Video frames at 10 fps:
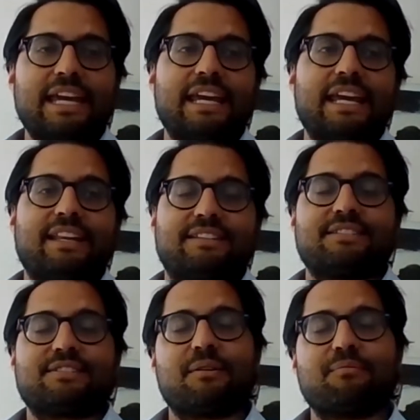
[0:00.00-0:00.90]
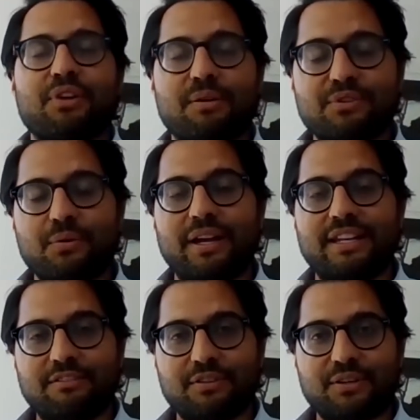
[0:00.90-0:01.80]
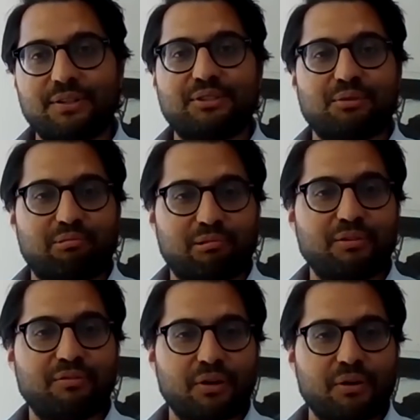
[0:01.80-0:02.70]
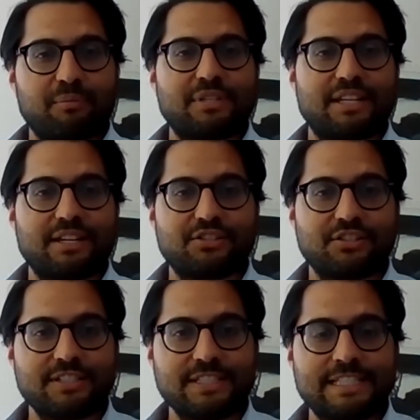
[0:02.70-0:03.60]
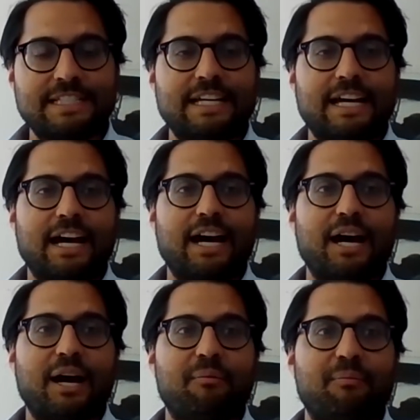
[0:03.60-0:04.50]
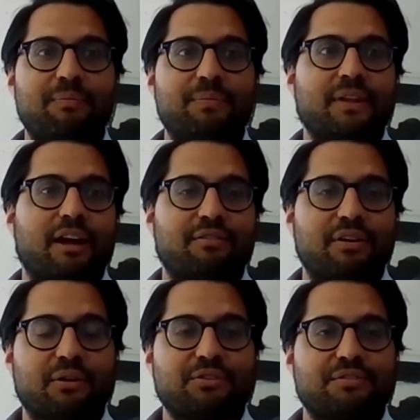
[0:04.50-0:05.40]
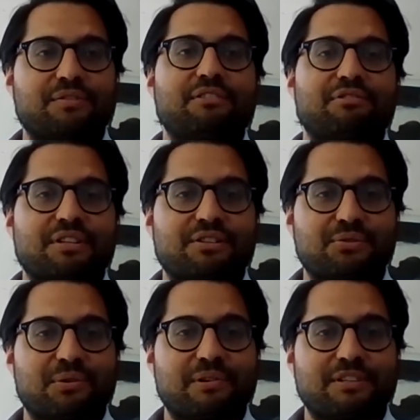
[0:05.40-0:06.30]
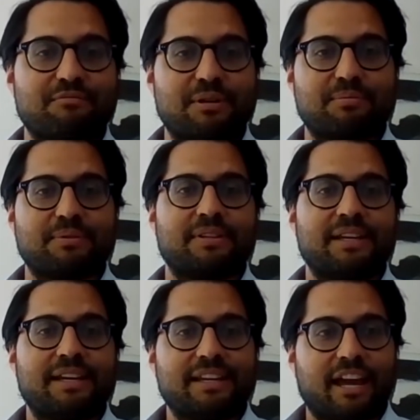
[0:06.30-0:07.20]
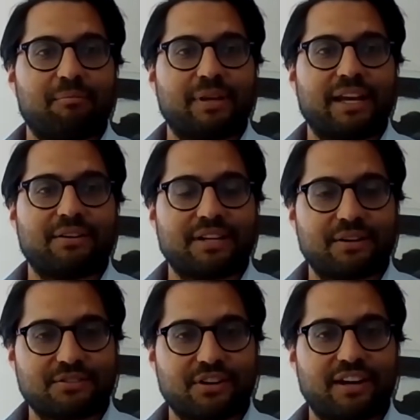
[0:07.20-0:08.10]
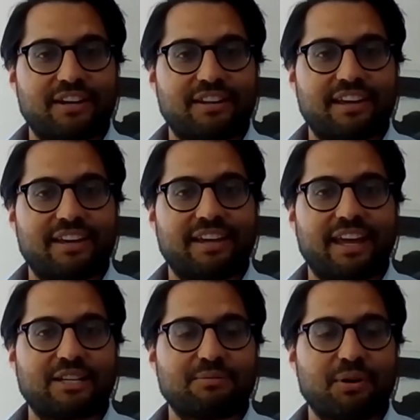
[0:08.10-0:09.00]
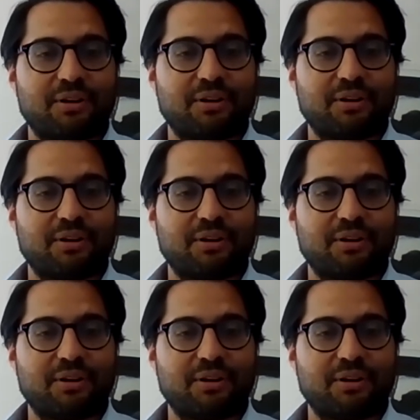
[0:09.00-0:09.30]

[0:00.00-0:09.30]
It's sometimes quite difficult to prove cohabitation. I've heard lots of interesting stories of people camping out outside their ex-partner's